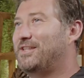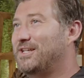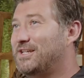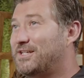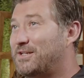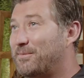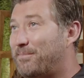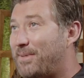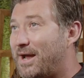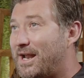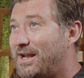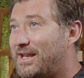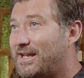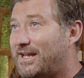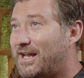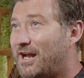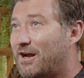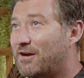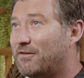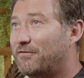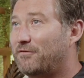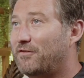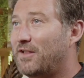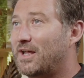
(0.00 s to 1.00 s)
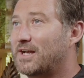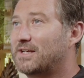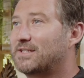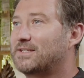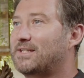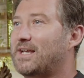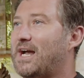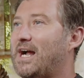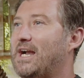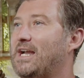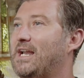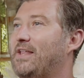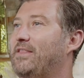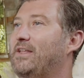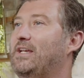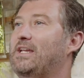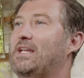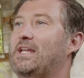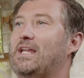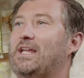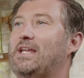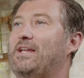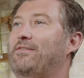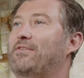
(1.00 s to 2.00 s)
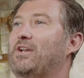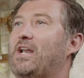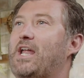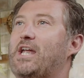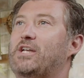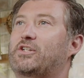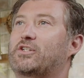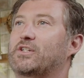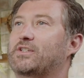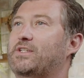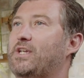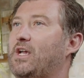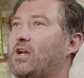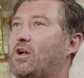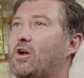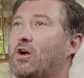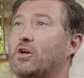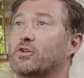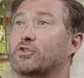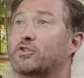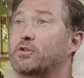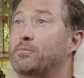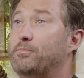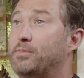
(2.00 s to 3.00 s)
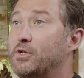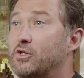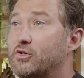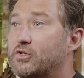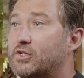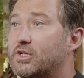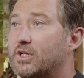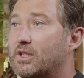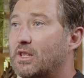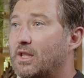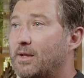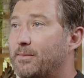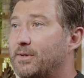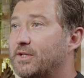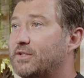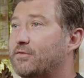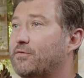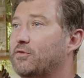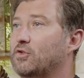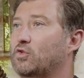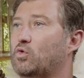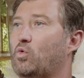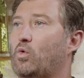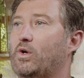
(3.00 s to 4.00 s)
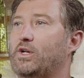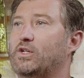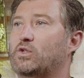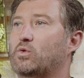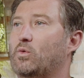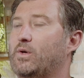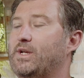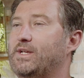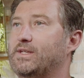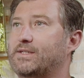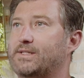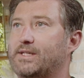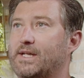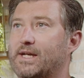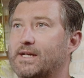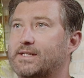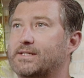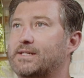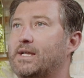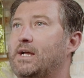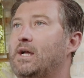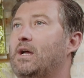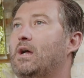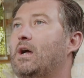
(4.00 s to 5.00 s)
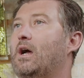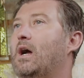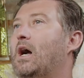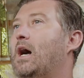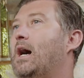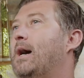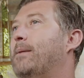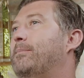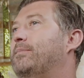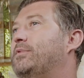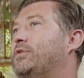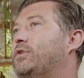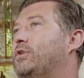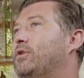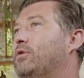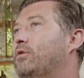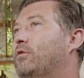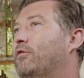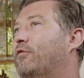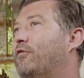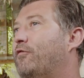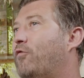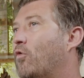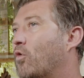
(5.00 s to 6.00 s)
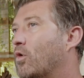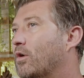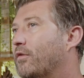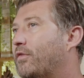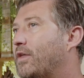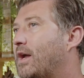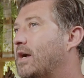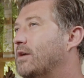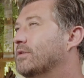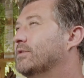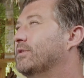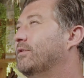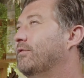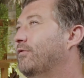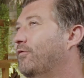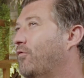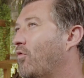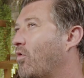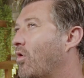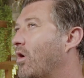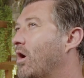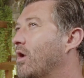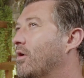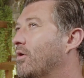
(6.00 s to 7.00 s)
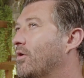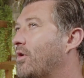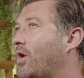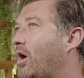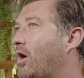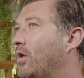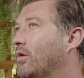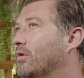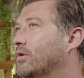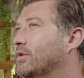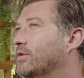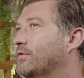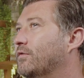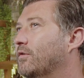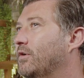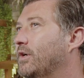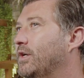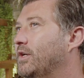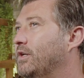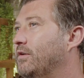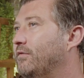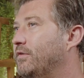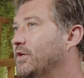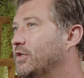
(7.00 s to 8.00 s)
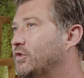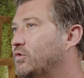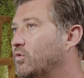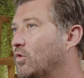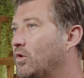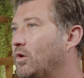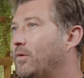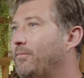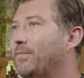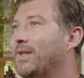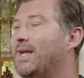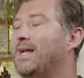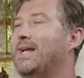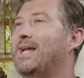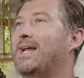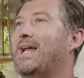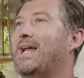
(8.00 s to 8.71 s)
the dependent care flex side, and then even HSA contribution limits for 2026 up to $4,400 for an individual,